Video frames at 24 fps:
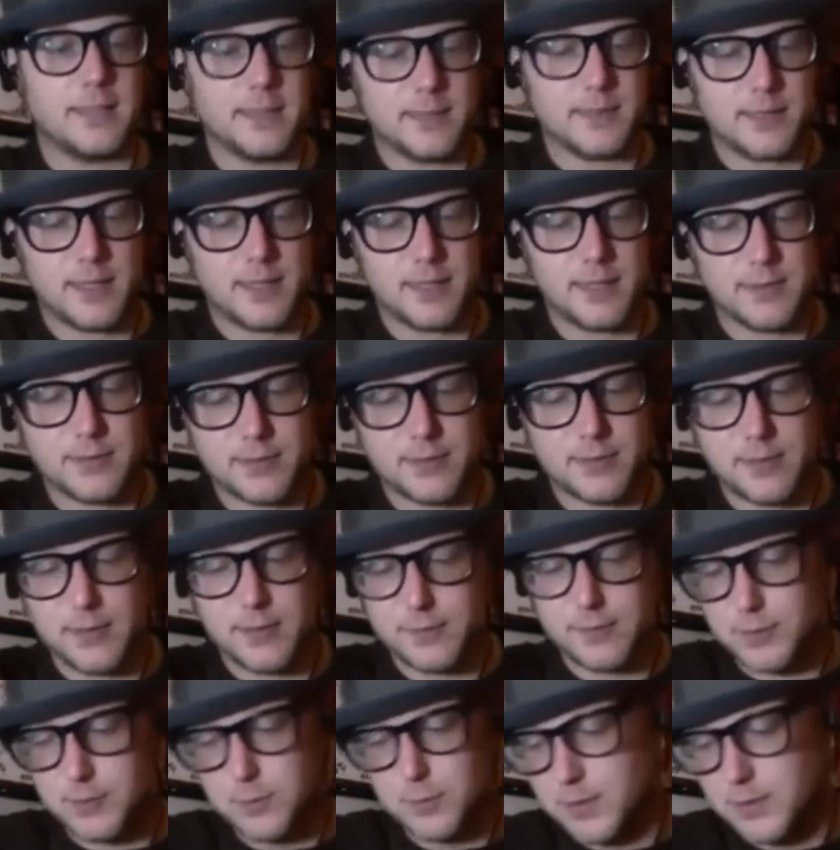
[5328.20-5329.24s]
this higher
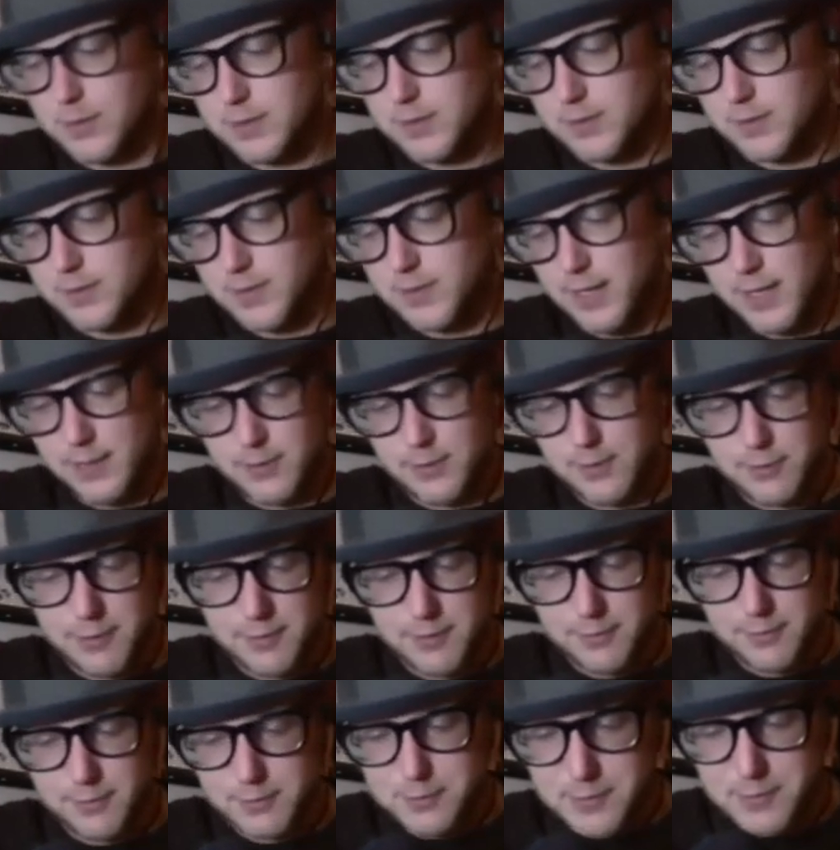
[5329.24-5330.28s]
self. So what is that? You
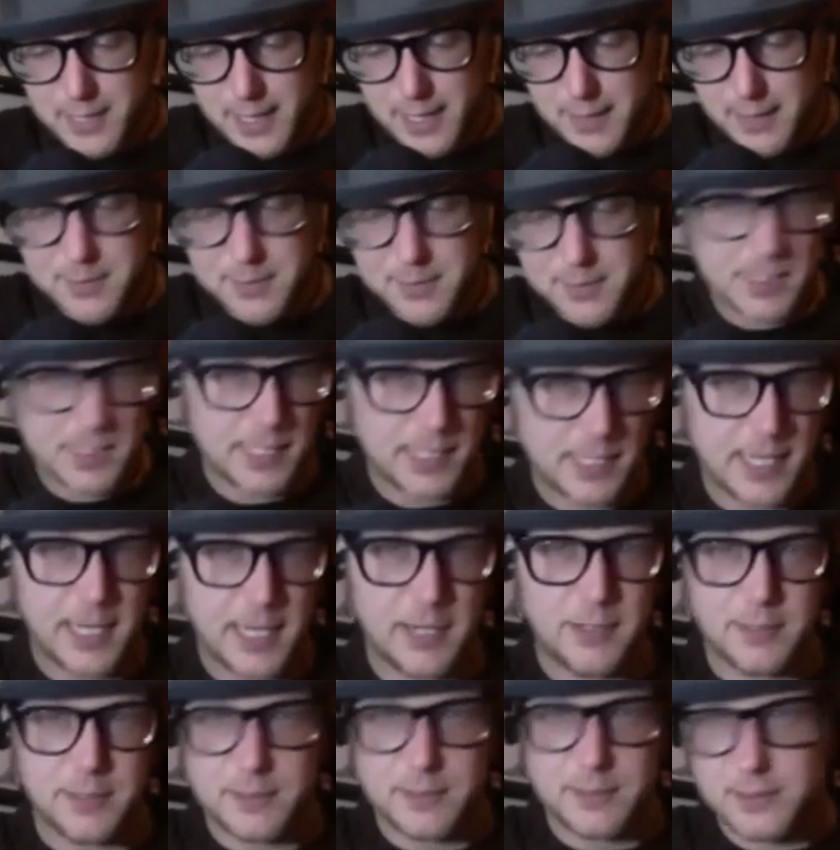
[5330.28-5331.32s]
have to inhabit the
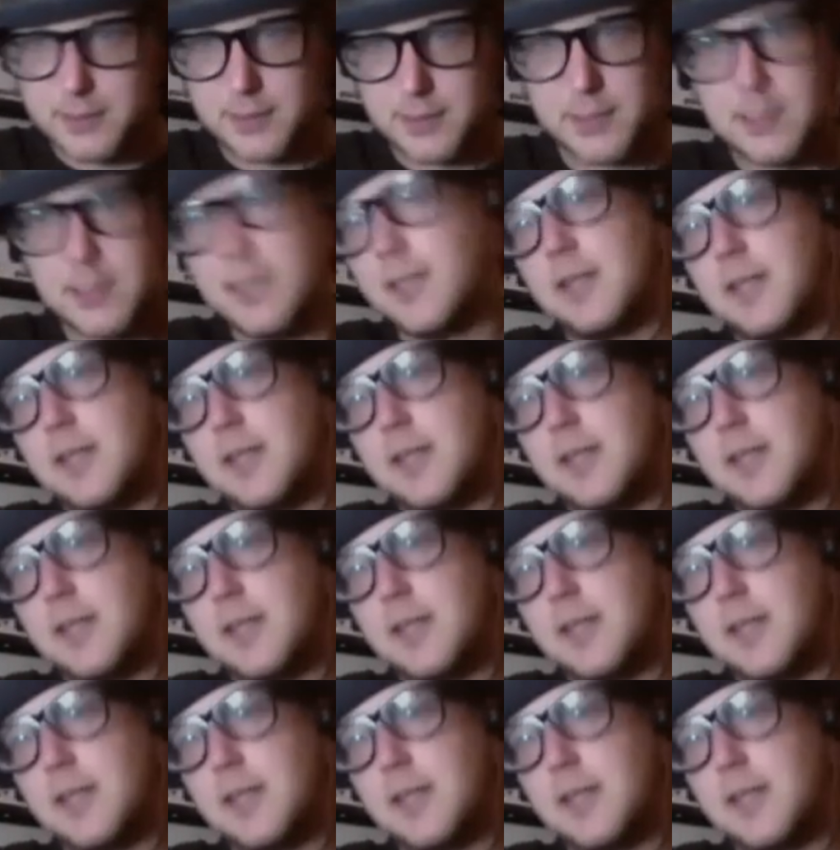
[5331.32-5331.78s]
character.